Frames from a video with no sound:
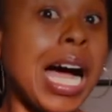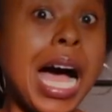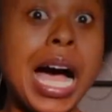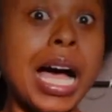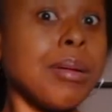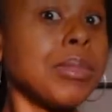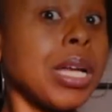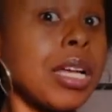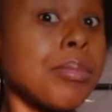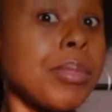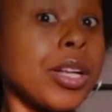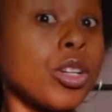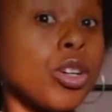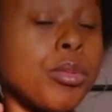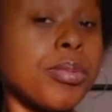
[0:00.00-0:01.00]
I'm not a
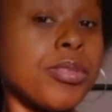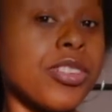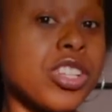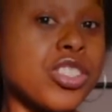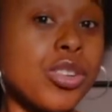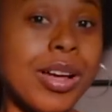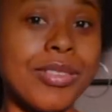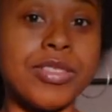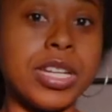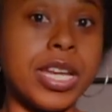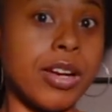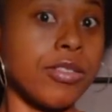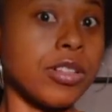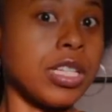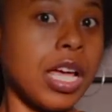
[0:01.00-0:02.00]
medical professional. I've
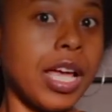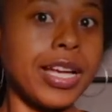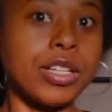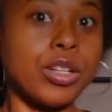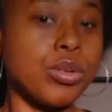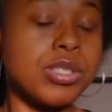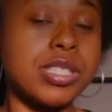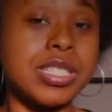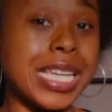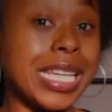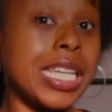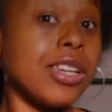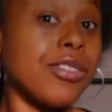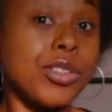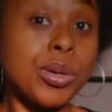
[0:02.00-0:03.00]
never diagnosed
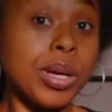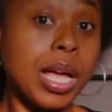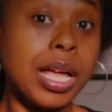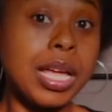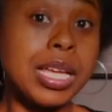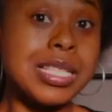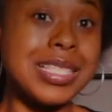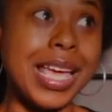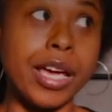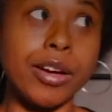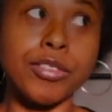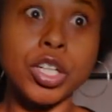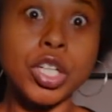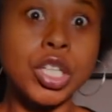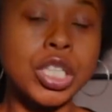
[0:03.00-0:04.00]
any of you guys,
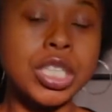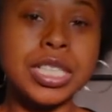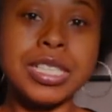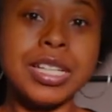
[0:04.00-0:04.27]
ever.